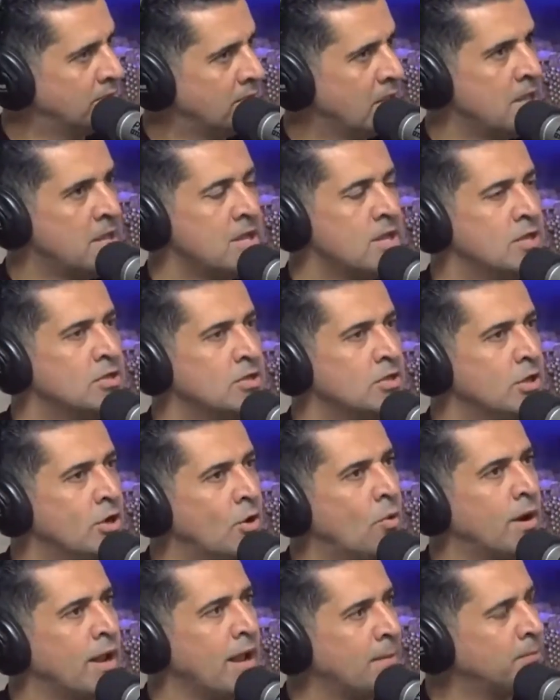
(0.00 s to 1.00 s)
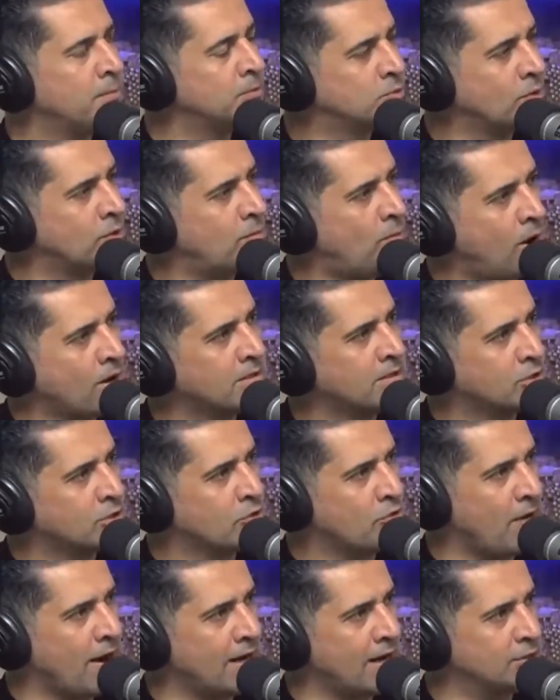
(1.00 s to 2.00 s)
Hmm. You know what happens when a
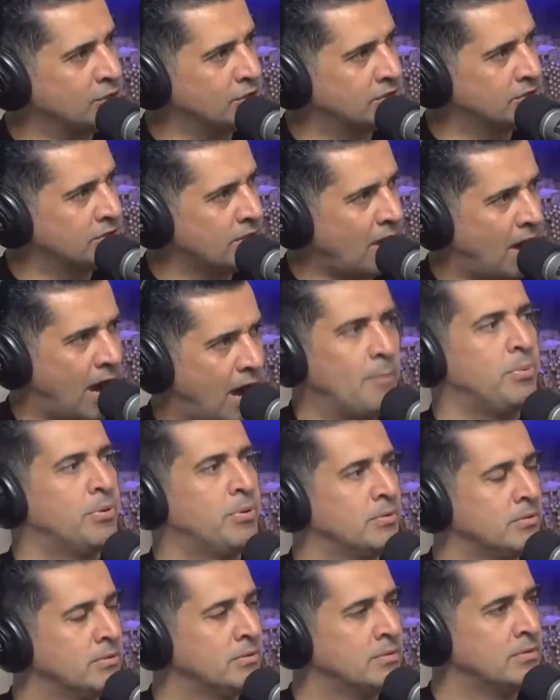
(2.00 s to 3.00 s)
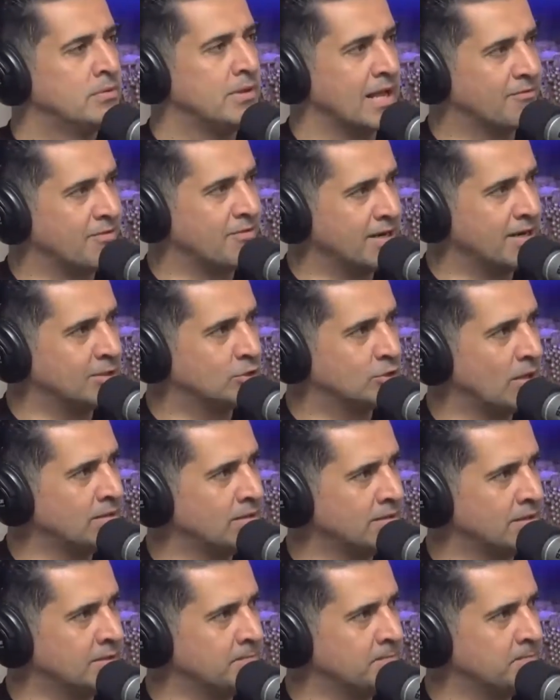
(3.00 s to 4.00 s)
market crashes up, like
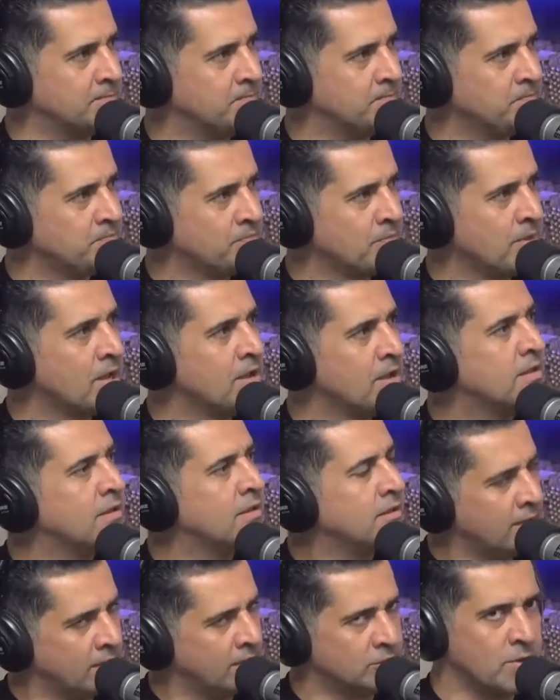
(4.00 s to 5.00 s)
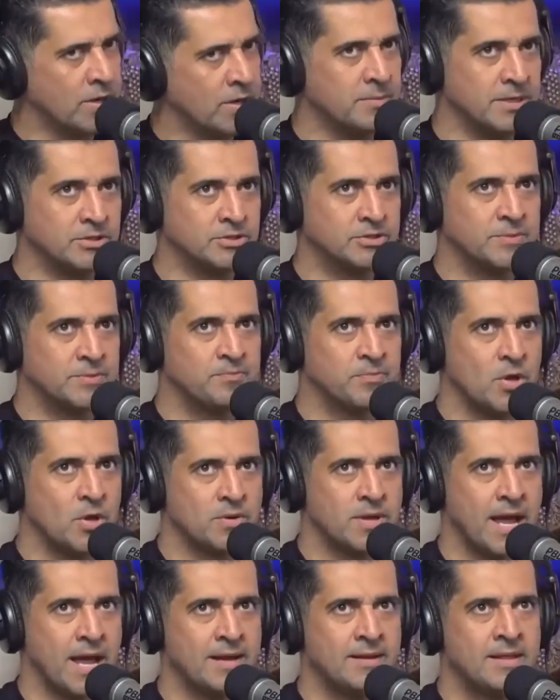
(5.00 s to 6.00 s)
Venezuela did? No. Here's what it means.
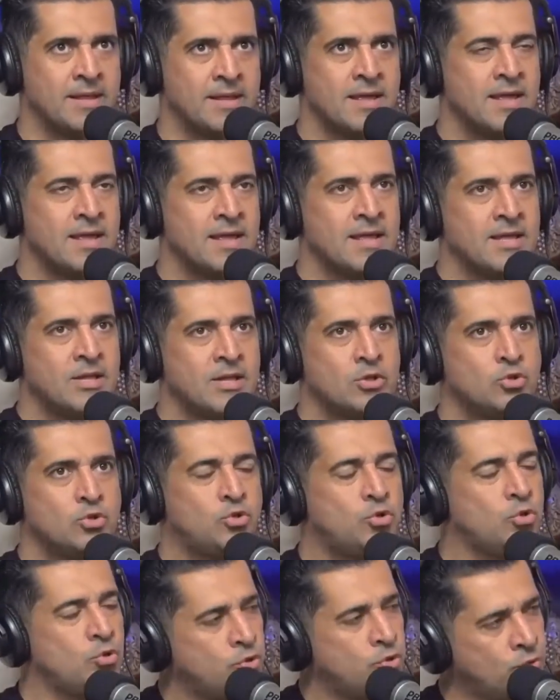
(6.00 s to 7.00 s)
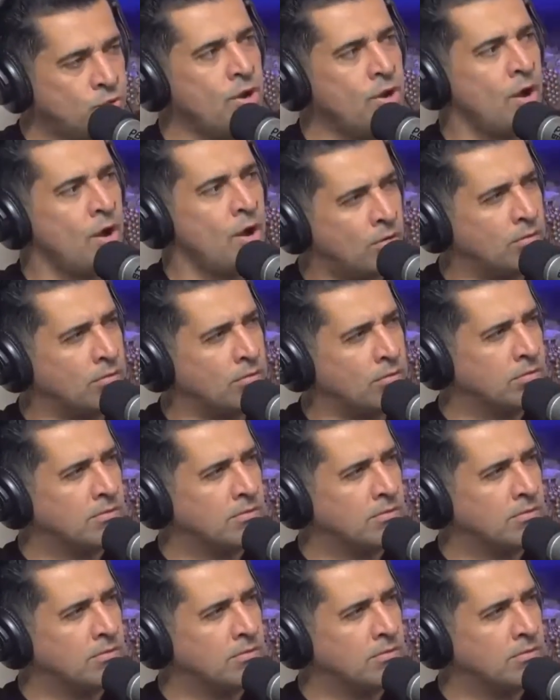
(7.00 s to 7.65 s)
Okay. Do you know?